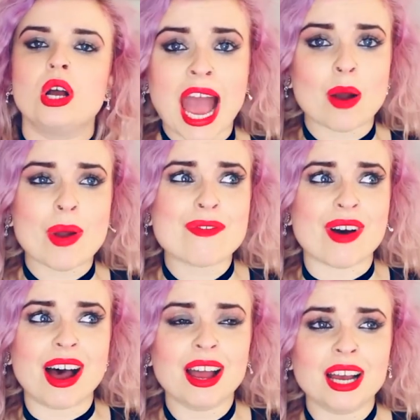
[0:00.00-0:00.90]

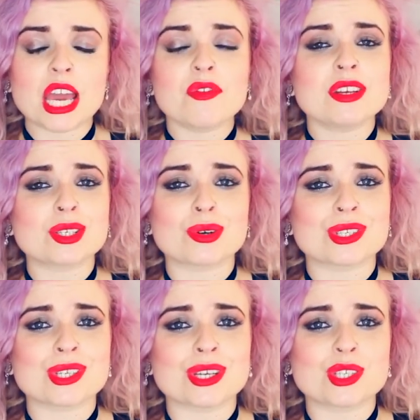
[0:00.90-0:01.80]
However, if you saw a
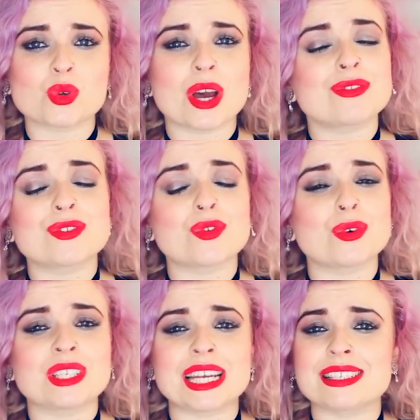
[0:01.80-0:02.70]
size 12 to
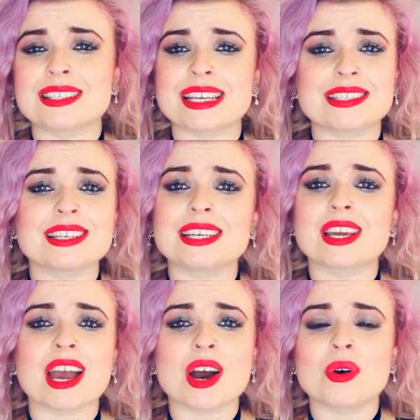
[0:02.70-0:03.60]
14, 16
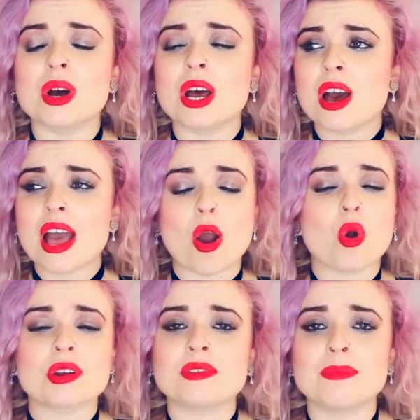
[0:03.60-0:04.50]
girl,
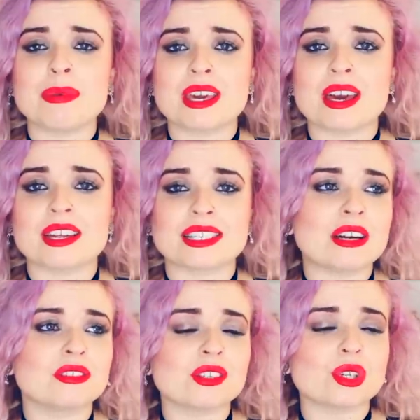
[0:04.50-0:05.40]
or even bigger
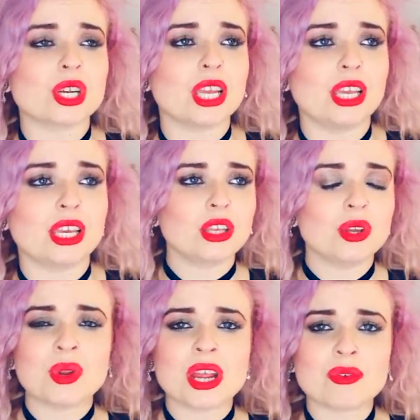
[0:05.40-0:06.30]
down the street,
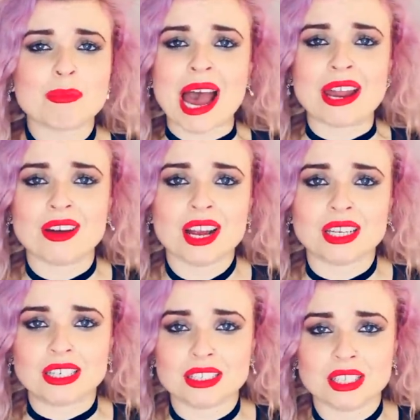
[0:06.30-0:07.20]
you wouldn't even bat an
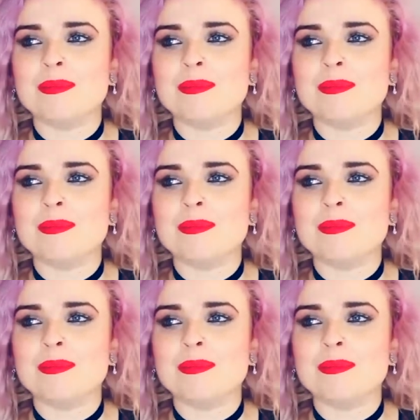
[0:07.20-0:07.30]
eyelid.